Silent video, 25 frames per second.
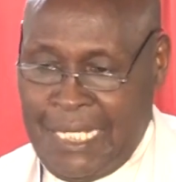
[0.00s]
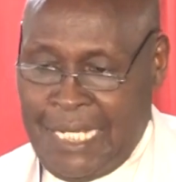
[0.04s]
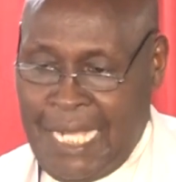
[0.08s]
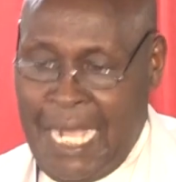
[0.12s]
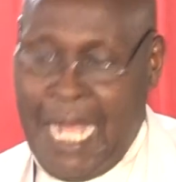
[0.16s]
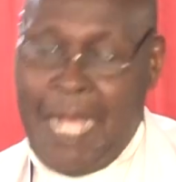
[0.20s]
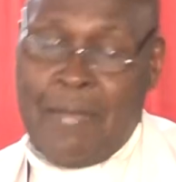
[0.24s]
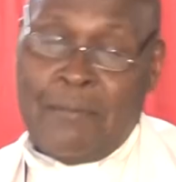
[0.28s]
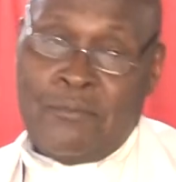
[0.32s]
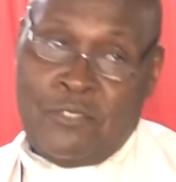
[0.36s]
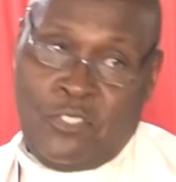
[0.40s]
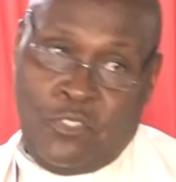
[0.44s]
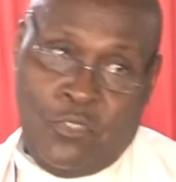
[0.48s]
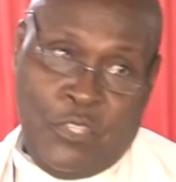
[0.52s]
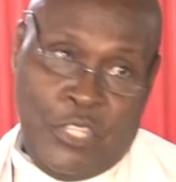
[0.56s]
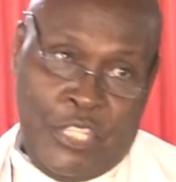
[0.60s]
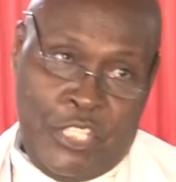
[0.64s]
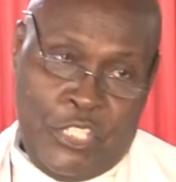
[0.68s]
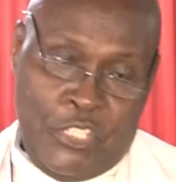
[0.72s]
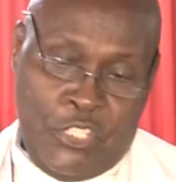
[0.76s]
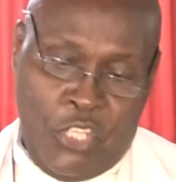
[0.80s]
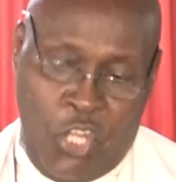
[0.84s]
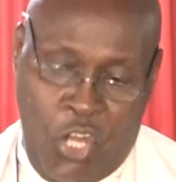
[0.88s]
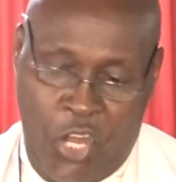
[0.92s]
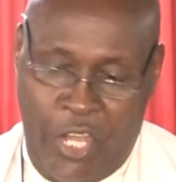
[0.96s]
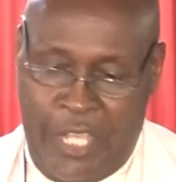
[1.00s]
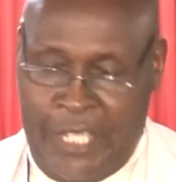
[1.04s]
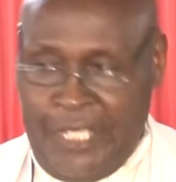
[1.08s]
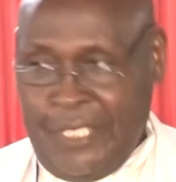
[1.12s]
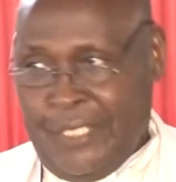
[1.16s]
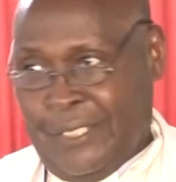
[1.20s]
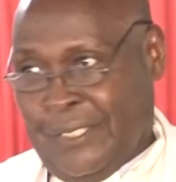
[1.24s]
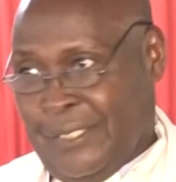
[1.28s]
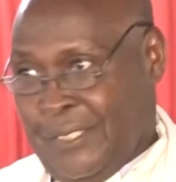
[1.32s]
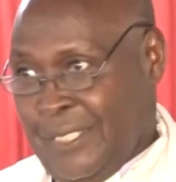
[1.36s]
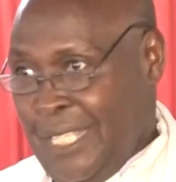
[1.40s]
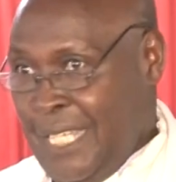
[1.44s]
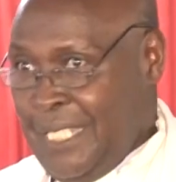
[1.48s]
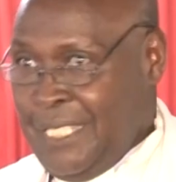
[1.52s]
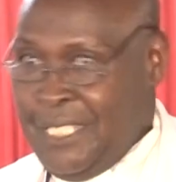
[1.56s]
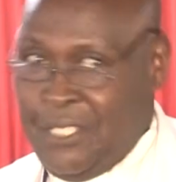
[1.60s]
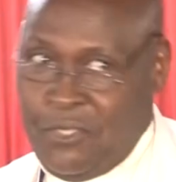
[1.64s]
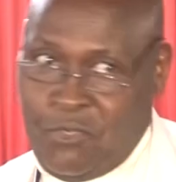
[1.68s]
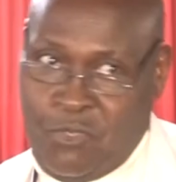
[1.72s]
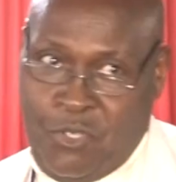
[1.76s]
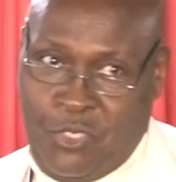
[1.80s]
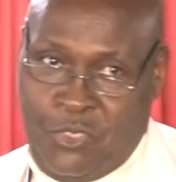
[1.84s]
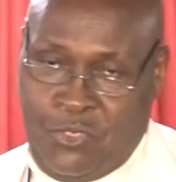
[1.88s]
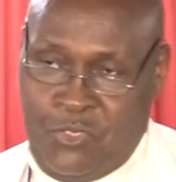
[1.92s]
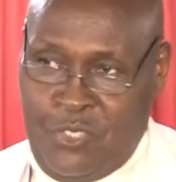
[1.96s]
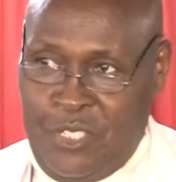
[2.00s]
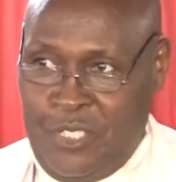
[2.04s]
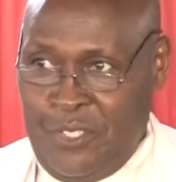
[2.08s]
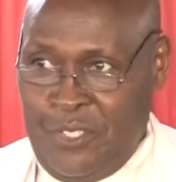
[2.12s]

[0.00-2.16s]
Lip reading: comes with joy. That is what